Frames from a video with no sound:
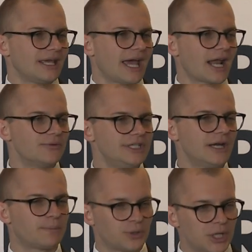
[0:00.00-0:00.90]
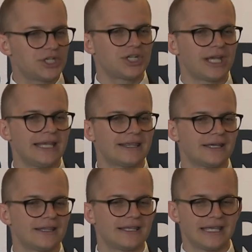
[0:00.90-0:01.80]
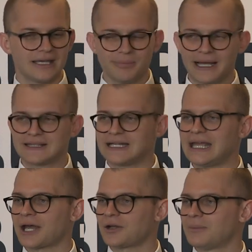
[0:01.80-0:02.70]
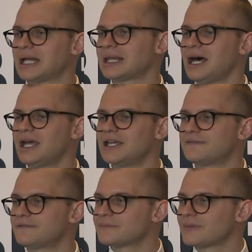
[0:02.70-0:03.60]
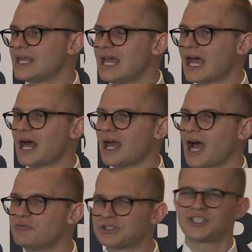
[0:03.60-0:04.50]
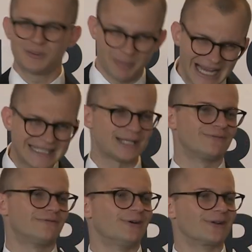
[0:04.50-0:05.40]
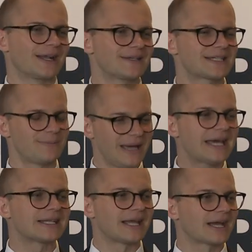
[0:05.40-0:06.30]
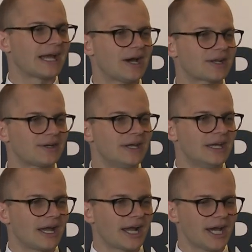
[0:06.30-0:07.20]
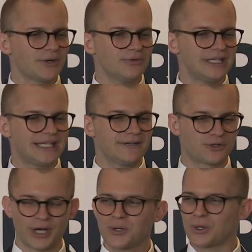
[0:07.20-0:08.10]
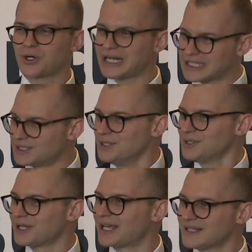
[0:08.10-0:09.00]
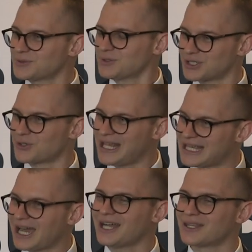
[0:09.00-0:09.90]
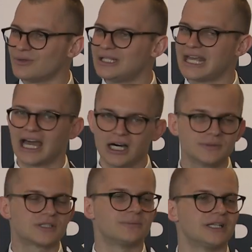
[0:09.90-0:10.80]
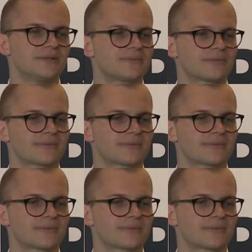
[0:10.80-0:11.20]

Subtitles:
And I really appreciate the impact that he had on my life. And I respect him for that. I was like, man, like I gotta really give credit where credit's due. Like, this was a great guy that really helped me.